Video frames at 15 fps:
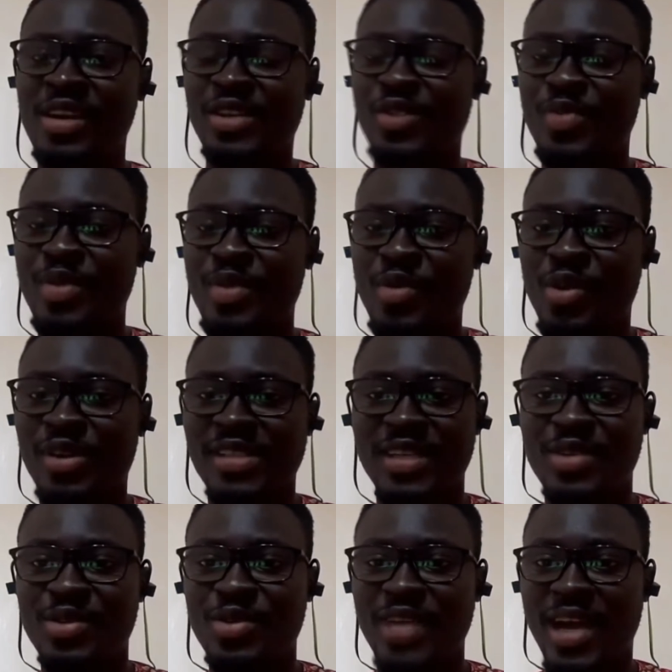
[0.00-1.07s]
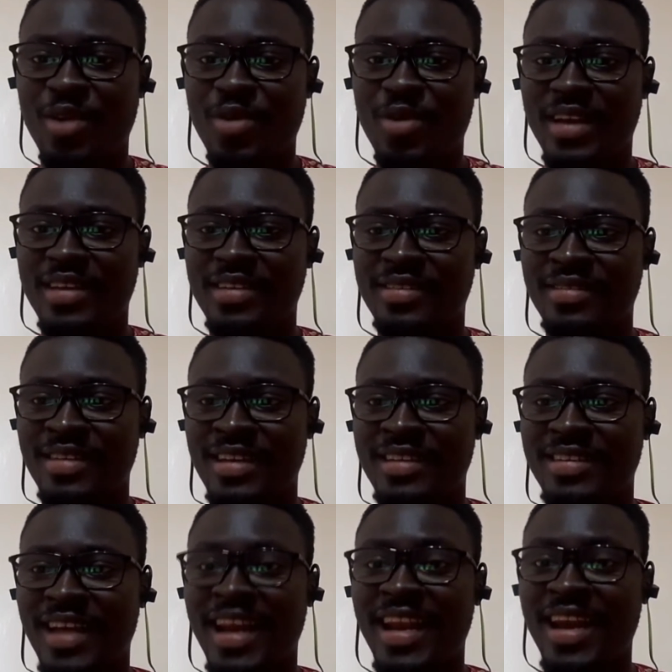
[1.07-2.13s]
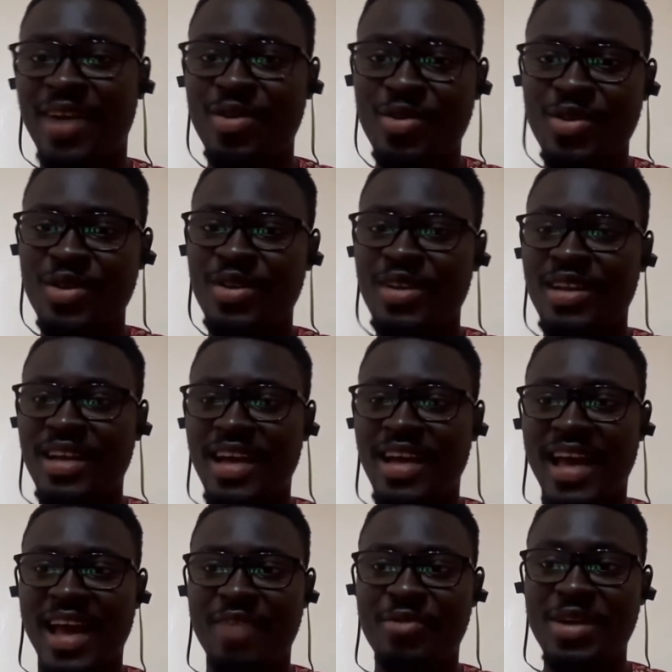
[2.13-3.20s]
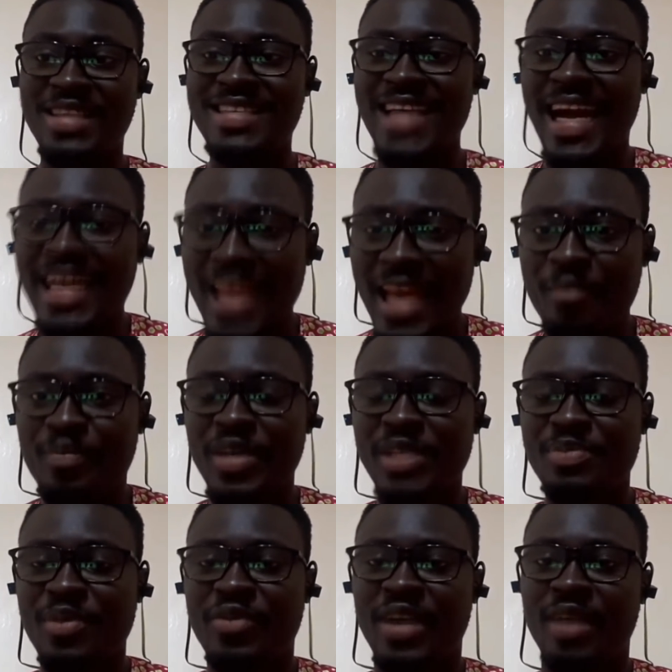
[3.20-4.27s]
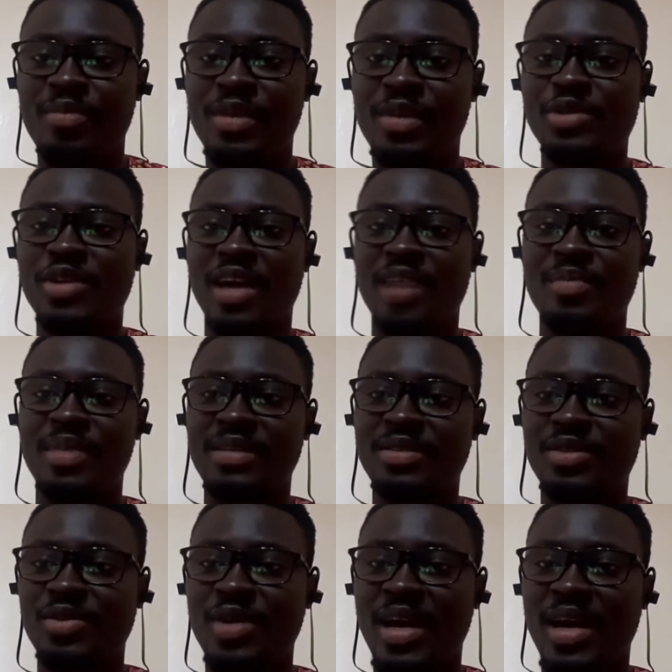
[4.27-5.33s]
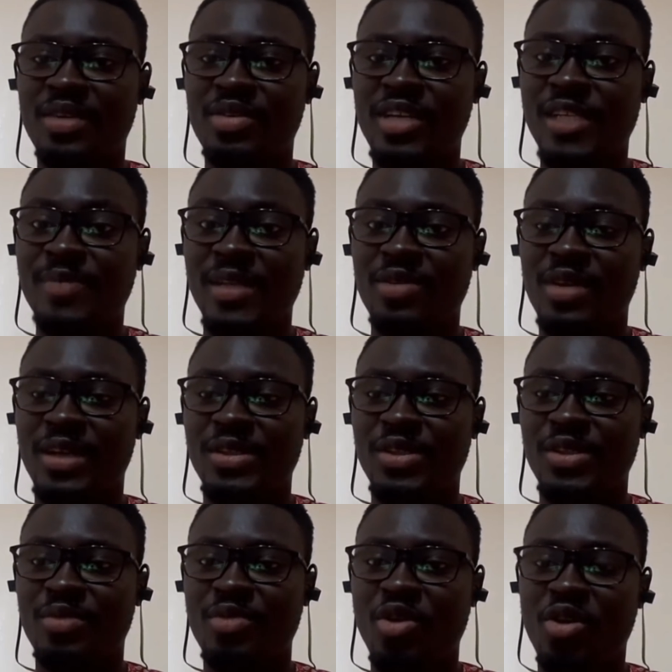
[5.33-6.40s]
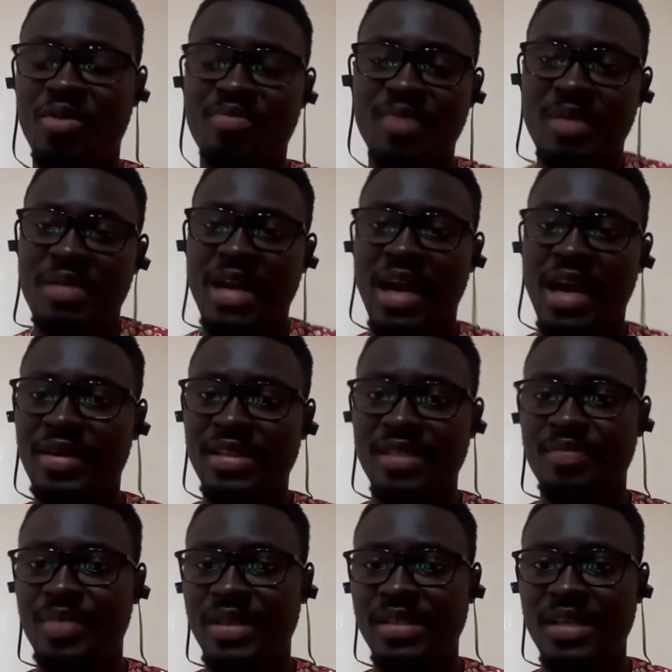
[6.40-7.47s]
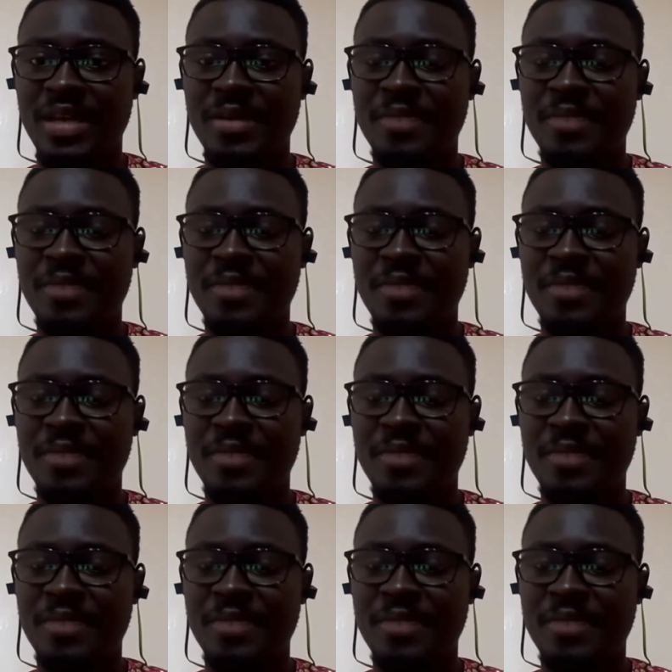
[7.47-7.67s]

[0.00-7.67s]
the Supreme Court and do their work and allow a retired MPs preferably to come in to handle this particular job or maybe current MPs.